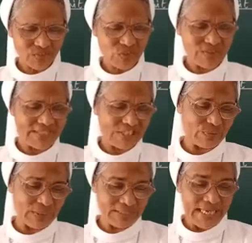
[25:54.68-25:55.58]
So that is
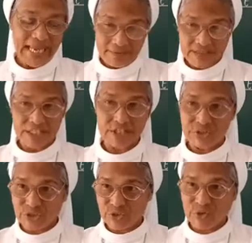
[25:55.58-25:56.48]
what. I will send
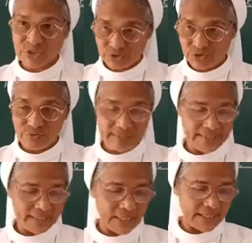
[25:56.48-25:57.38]
you the notes, you
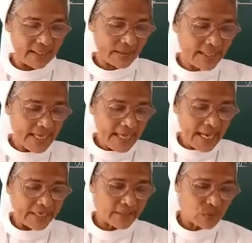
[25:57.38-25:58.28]
will not. Okay?
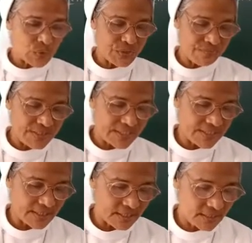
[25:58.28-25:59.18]
Another question which
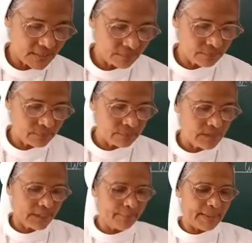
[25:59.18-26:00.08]
is
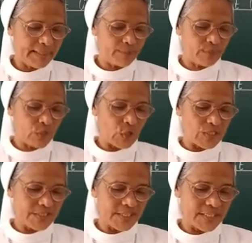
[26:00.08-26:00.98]
there. He becomes
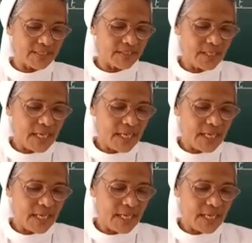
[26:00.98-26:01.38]
conscious